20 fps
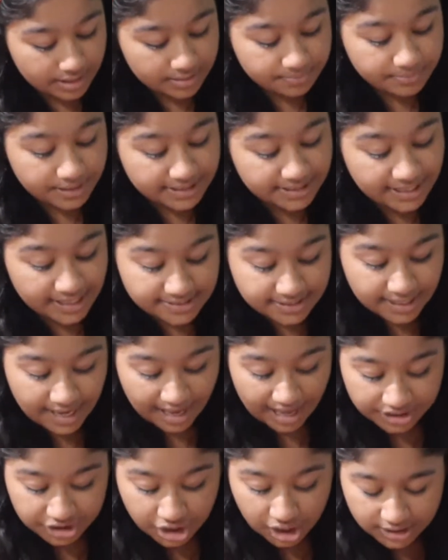it has a
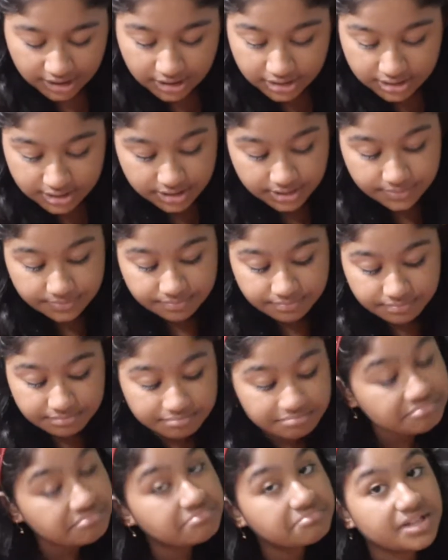cat on it.
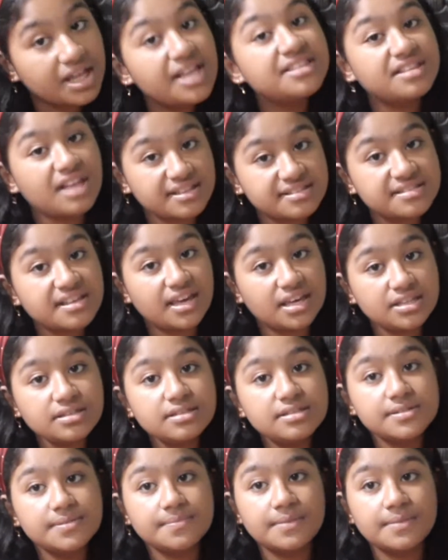That's a hint.